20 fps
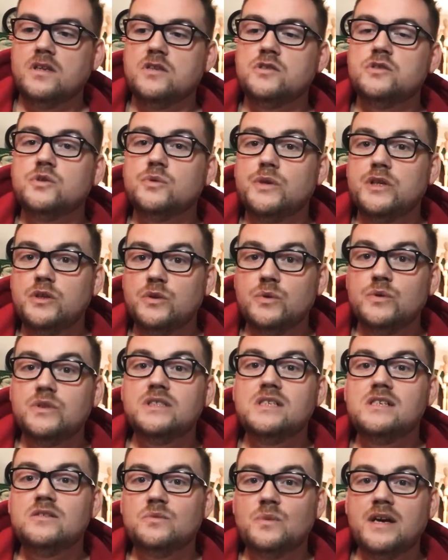So he knows
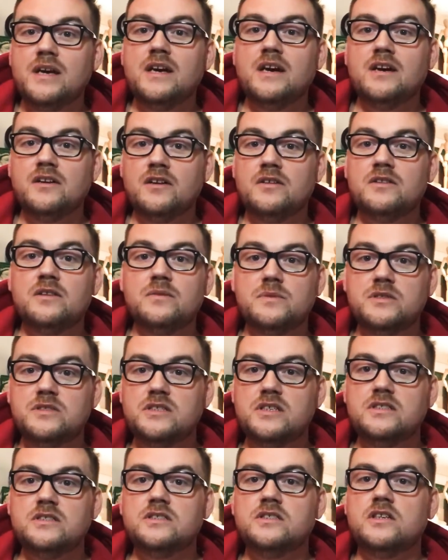his way around the
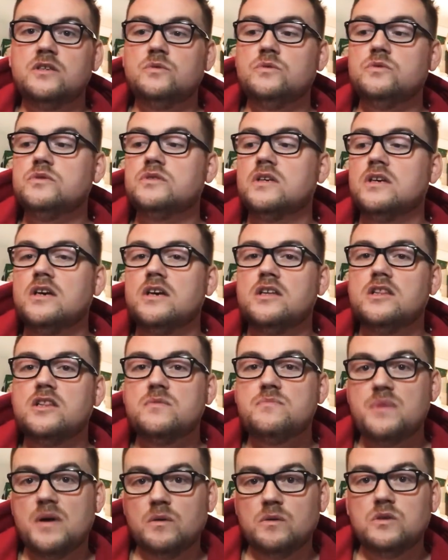machines. He knows the
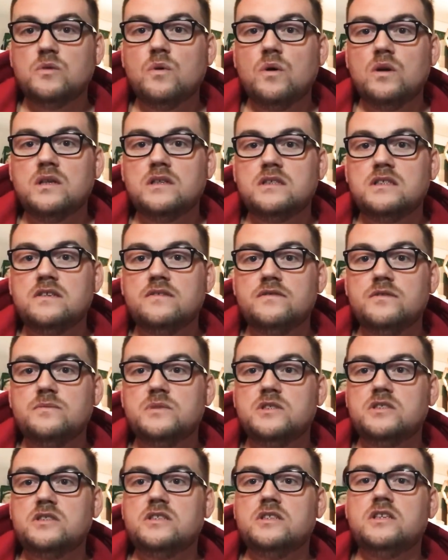build quality of the
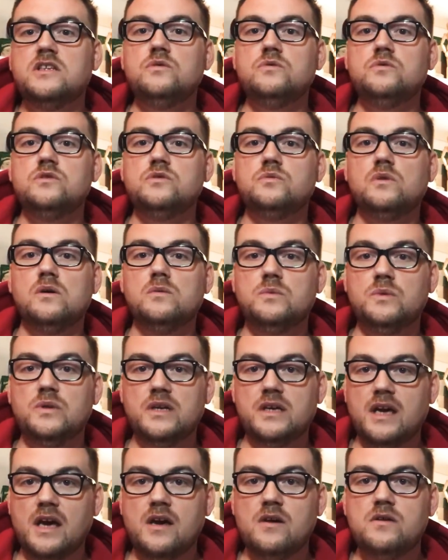machine. He knows what I'm going
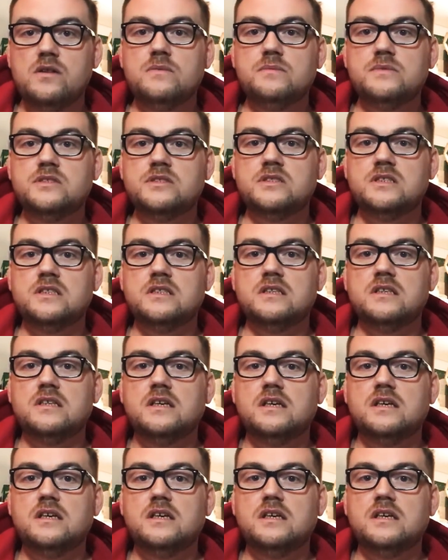to get out of the machine.